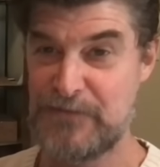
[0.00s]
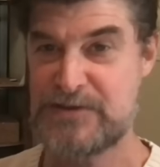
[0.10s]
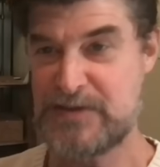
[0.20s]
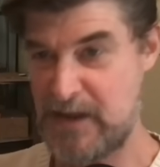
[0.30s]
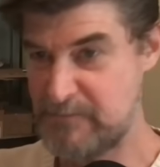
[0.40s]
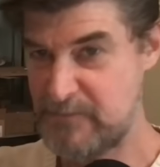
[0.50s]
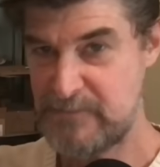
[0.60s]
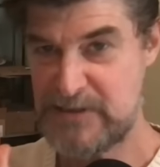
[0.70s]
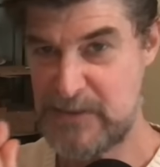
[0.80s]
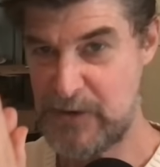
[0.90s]

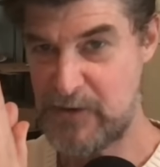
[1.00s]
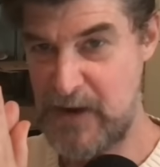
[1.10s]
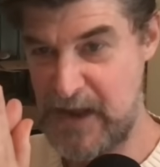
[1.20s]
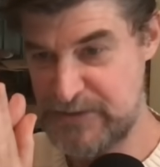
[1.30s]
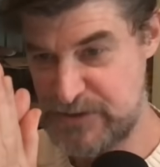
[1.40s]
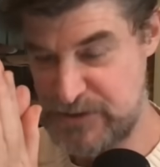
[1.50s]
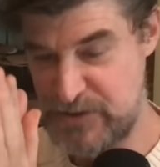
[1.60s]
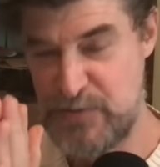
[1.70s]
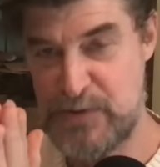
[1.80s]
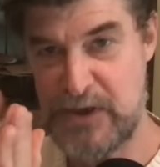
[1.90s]
Some Democrats
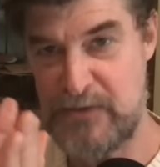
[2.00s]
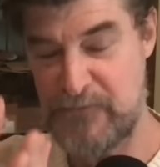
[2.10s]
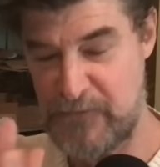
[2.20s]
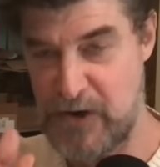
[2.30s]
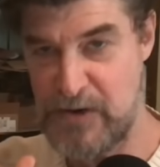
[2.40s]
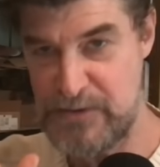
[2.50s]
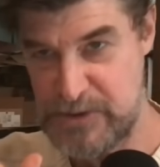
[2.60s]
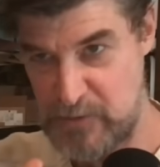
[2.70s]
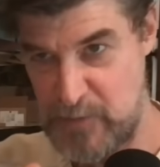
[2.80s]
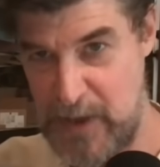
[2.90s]
do convert
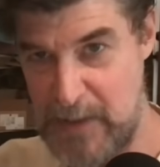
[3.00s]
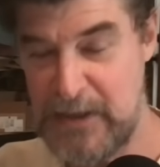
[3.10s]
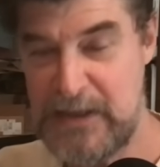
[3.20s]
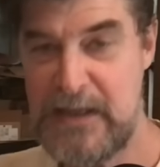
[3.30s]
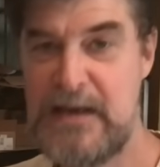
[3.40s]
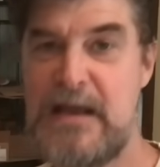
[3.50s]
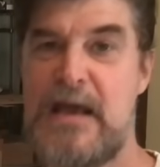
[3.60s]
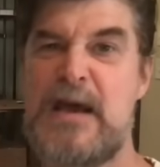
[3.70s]
to Republican,